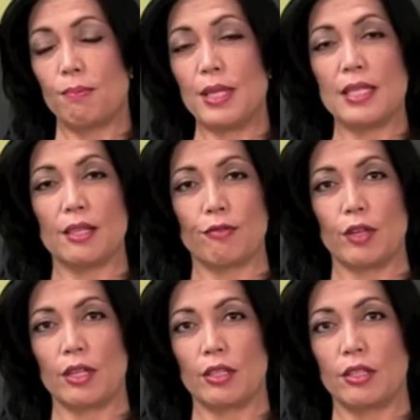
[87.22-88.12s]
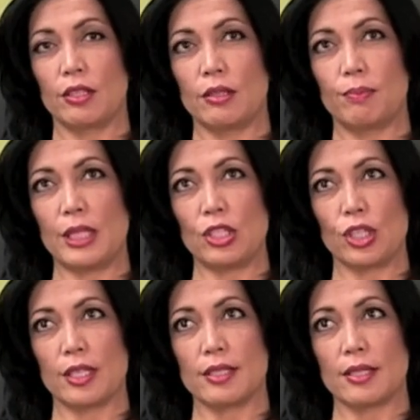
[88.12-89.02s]
be different. It couldn't be
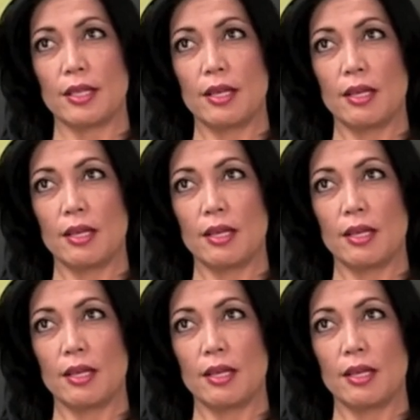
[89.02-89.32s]
just,